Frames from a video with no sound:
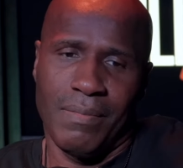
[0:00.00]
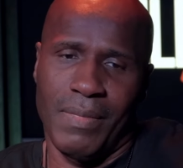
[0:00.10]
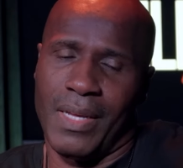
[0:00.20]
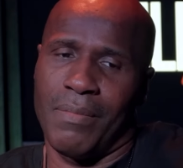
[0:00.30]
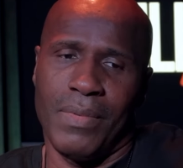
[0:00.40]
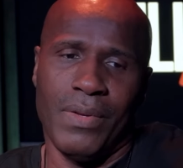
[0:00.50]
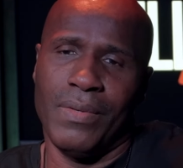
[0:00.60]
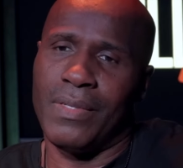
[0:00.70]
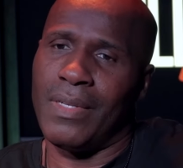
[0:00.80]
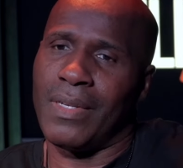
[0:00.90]
making
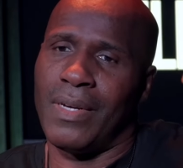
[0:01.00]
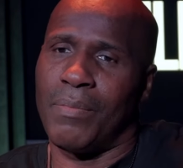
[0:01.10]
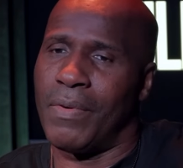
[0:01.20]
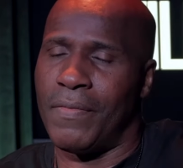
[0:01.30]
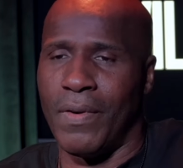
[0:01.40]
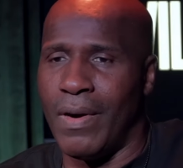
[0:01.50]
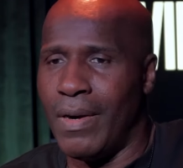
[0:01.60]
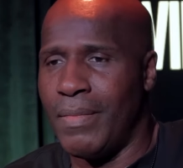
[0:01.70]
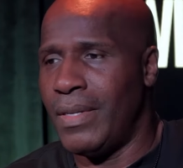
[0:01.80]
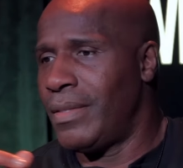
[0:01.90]
music. I'm
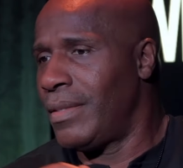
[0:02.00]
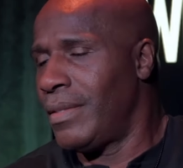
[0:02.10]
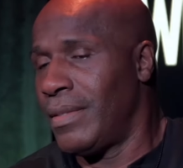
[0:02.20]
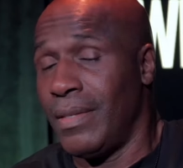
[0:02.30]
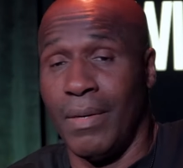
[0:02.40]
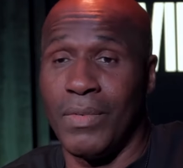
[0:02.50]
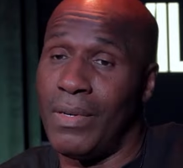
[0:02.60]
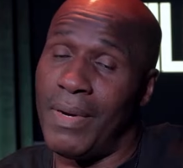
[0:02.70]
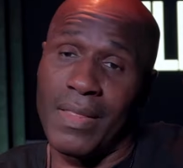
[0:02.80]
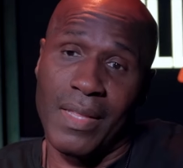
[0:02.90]
performing. I'm
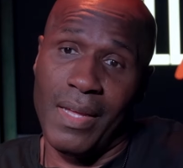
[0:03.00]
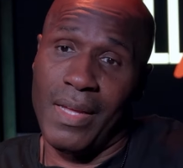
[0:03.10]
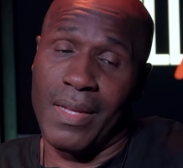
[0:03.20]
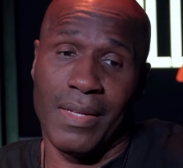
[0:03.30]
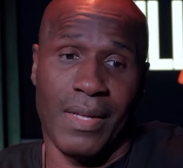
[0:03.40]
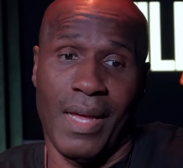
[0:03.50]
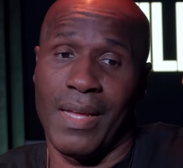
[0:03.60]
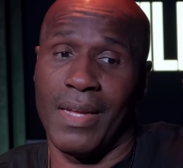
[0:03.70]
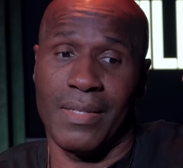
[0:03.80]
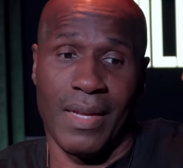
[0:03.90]
doing my thing. I
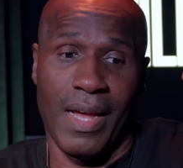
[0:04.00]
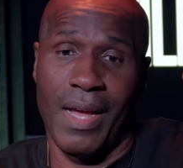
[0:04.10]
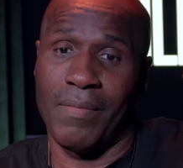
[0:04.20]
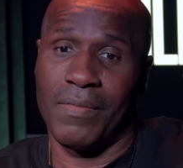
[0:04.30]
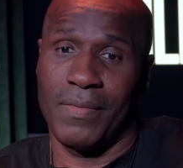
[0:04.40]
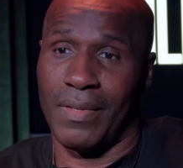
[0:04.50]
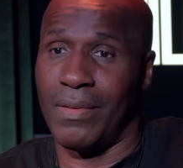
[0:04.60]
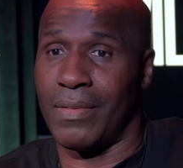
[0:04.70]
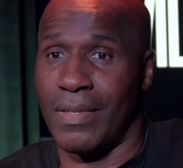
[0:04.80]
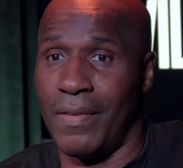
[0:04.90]
ain't got time for
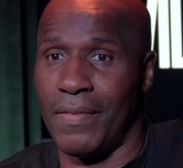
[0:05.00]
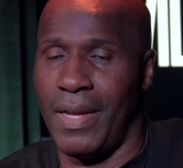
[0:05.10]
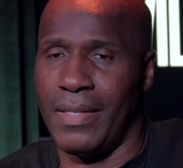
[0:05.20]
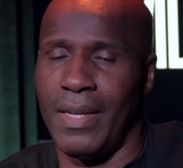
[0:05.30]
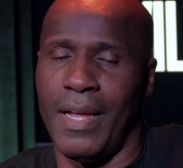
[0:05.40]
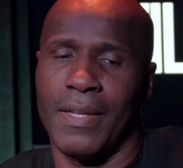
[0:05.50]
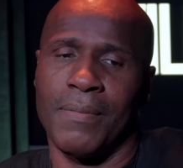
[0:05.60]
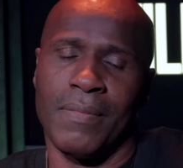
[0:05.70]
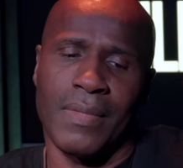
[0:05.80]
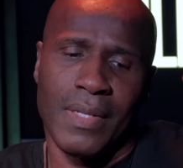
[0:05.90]
little stuff like that.
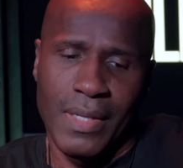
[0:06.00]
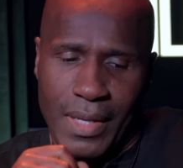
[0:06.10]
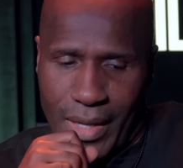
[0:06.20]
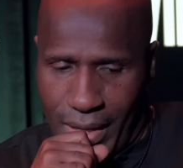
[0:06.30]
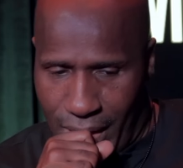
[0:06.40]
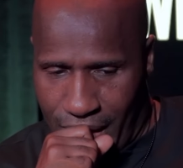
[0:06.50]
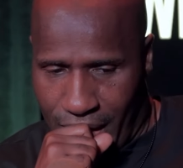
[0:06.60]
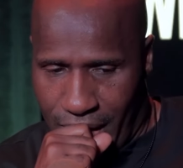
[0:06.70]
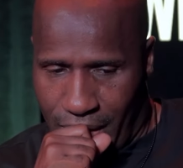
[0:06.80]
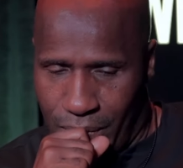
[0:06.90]

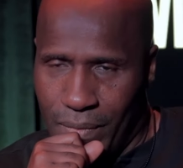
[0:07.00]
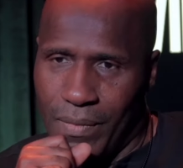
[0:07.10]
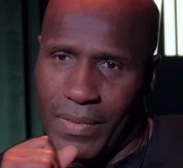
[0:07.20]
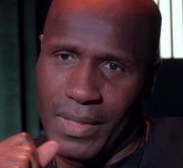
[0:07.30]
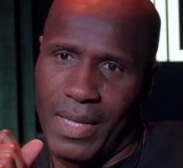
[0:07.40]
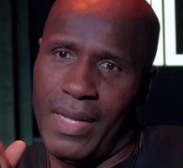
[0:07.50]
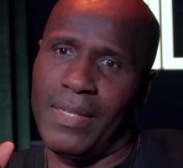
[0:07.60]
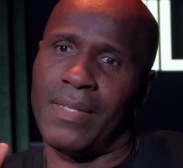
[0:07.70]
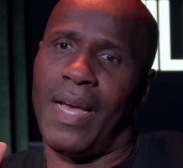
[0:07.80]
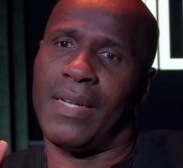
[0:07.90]
And when
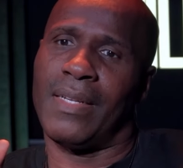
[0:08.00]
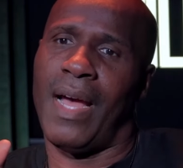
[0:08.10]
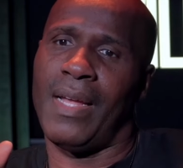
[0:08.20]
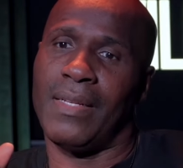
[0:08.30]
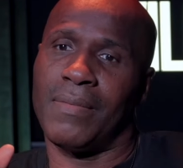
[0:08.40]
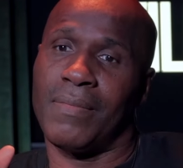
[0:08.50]
things got tight,